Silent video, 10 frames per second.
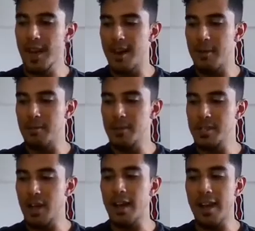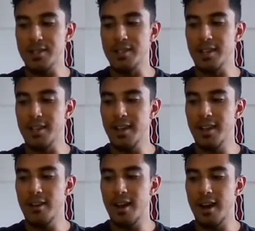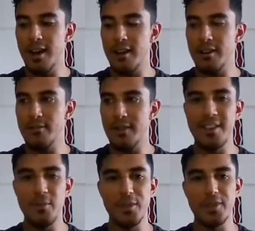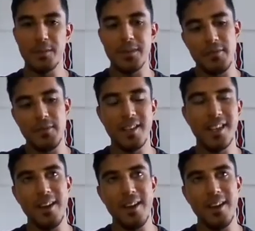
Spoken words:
I actually fell in love with her specifically,